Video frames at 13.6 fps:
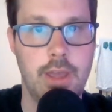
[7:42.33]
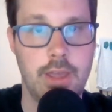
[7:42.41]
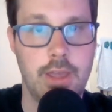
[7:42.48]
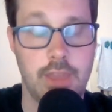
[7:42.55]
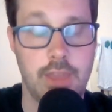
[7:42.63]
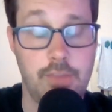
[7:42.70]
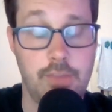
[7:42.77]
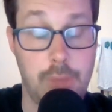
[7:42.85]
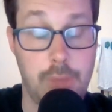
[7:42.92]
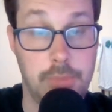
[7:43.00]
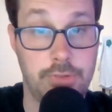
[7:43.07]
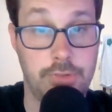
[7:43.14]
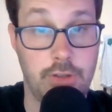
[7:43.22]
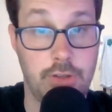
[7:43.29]
they've
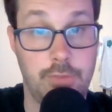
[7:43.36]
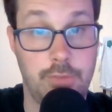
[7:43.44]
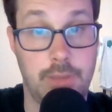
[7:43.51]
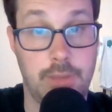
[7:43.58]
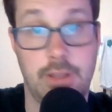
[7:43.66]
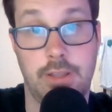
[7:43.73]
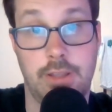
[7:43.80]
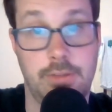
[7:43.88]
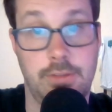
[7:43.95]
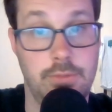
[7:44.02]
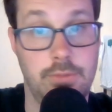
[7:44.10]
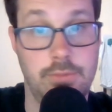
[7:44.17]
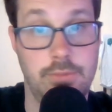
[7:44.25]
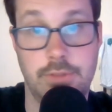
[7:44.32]
published stuff by, like,
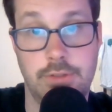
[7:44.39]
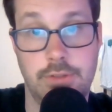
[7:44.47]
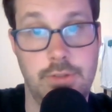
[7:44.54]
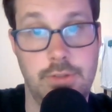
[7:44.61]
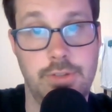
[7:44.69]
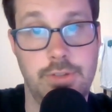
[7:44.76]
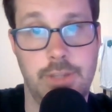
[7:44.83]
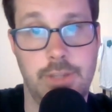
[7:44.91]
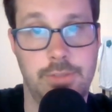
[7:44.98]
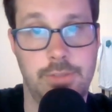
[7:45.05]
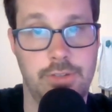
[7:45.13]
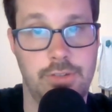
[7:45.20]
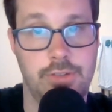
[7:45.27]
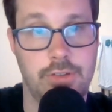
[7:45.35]
huge names
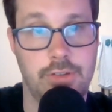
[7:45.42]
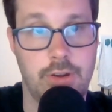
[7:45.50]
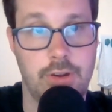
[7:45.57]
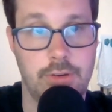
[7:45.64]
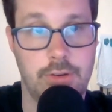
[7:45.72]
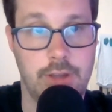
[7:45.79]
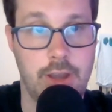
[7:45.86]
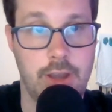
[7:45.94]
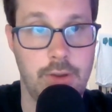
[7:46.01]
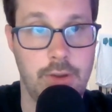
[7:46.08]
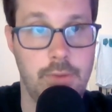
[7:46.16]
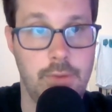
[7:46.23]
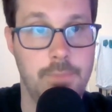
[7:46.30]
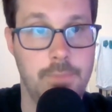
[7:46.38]
like Shintaro
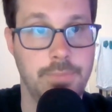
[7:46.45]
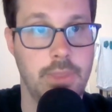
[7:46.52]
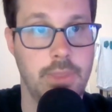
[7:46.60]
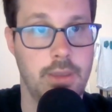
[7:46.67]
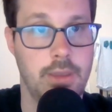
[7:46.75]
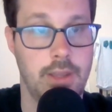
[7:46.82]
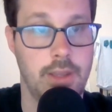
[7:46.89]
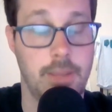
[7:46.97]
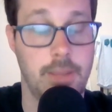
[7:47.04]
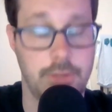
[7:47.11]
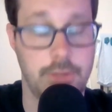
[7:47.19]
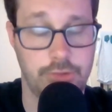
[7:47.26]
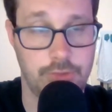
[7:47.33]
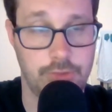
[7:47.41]
Kago, and I'm
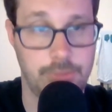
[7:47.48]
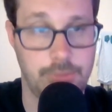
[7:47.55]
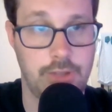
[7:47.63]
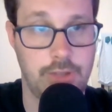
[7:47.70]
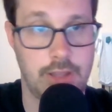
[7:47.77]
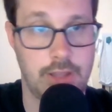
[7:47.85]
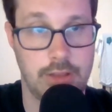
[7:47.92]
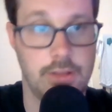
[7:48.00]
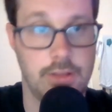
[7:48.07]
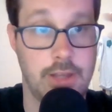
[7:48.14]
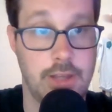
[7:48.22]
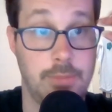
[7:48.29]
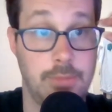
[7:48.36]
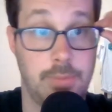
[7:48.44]
not sure if I'm saying their
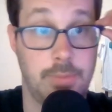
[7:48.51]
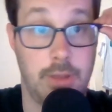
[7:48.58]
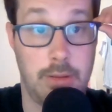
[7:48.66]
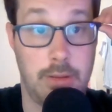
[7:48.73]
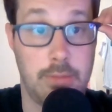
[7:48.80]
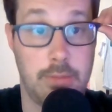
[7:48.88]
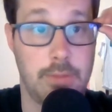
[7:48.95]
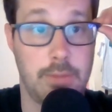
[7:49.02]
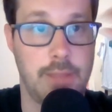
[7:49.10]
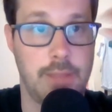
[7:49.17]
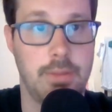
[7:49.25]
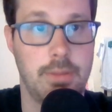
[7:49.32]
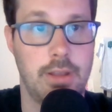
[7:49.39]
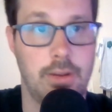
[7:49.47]
names or
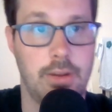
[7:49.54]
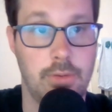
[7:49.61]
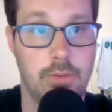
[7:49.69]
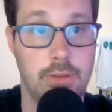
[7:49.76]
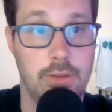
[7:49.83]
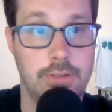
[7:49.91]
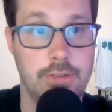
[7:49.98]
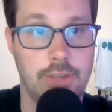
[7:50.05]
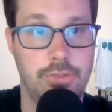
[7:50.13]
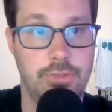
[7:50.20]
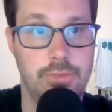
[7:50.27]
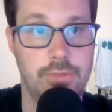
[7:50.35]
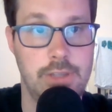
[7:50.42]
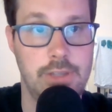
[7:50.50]

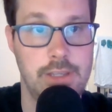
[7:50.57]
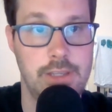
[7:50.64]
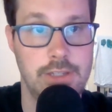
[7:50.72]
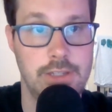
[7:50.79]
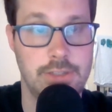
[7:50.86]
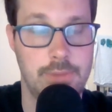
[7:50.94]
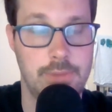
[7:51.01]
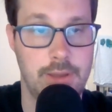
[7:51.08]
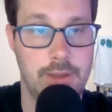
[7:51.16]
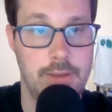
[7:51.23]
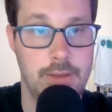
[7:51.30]
Daisuke Ishiba.